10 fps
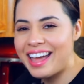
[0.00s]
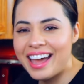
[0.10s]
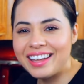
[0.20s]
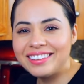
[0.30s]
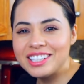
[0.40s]

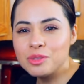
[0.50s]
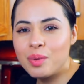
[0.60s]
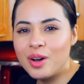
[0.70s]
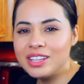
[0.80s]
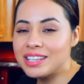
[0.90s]
At this
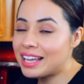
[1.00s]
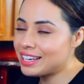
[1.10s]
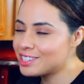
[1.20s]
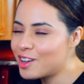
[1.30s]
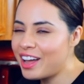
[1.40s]
point,
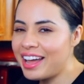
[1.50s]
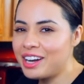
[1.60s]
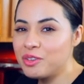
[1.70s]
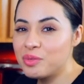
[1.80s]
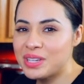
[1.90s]
let's go ahead
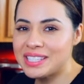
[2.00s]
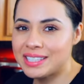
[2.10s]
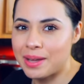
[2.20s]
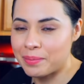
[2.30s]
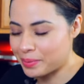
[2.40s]
and rinse
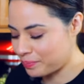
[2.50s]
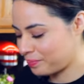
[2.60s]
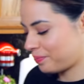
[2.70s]
them.